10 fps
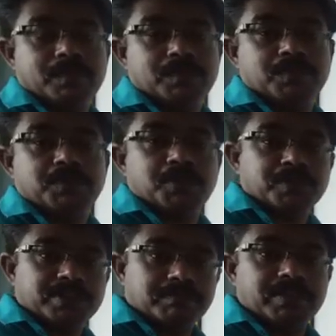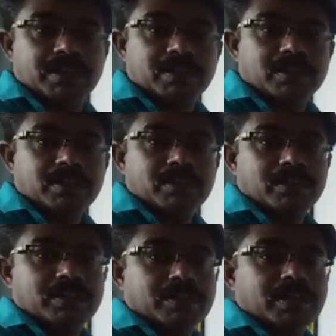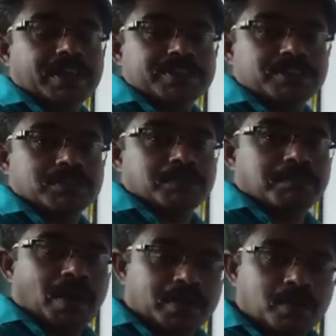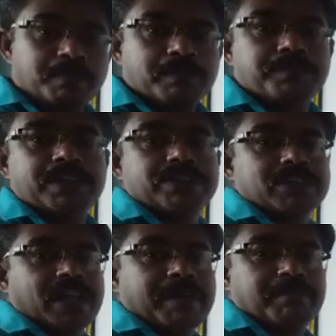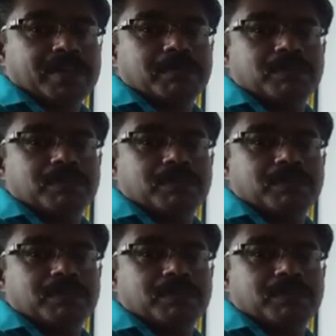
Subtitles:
To show something that is part of a fixed timetable